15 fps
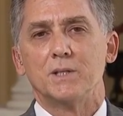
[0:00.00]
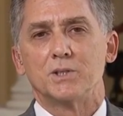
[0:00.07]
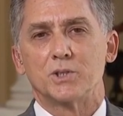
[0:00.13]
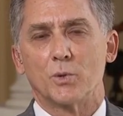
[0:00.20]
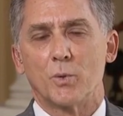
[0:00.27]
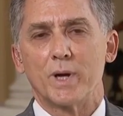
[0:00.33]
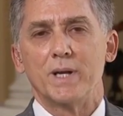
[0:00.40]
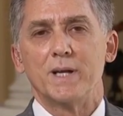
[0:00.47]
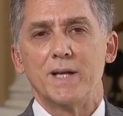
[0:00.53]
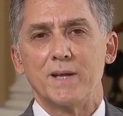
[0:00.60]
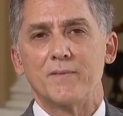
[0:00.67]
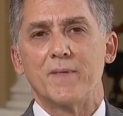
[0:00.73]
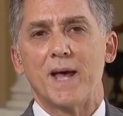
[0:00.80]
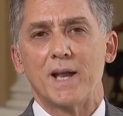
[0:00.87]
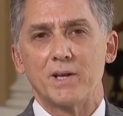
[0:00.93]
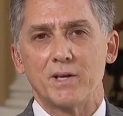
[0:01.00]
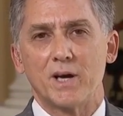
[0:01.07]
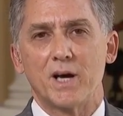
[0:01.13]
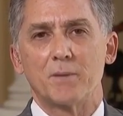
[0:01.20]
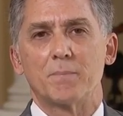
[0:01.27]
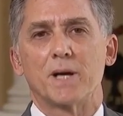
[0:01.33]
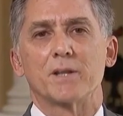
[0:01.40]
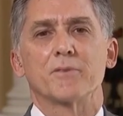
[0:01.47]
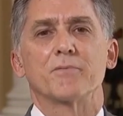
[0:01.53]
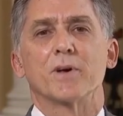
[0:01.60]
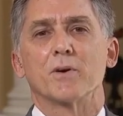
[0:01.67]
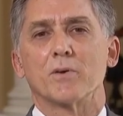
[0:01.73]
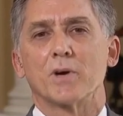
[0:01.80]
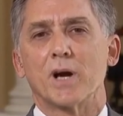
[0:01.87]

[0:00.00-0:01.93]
So we need that done by the federal